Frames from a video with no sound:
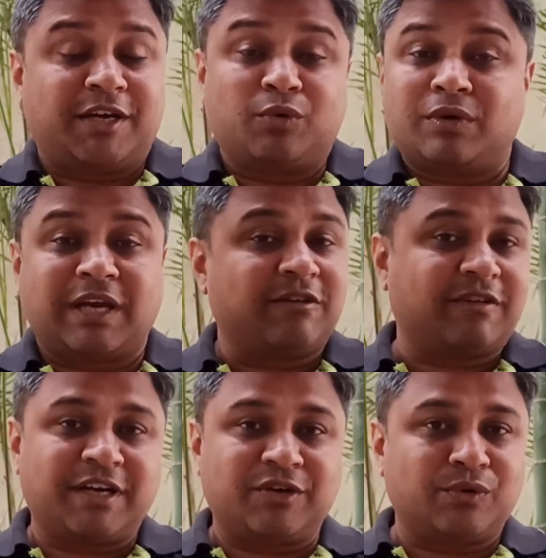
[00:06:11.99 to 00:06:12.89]
I don't
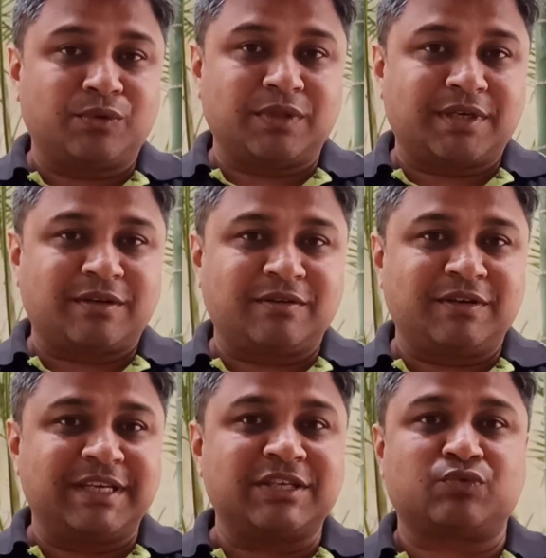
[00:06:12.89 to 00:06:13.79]
have right to do that,
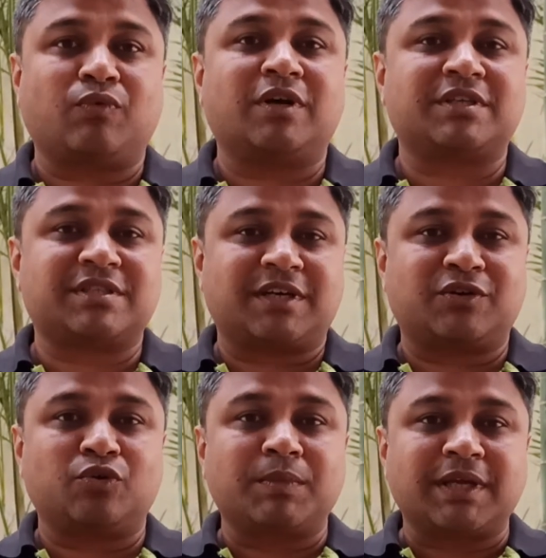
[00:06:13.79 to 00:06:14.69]
is what stuck
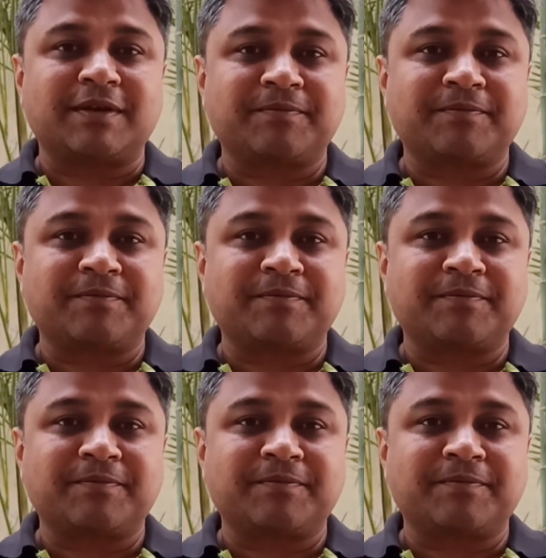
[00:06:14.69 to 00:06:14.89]
to me.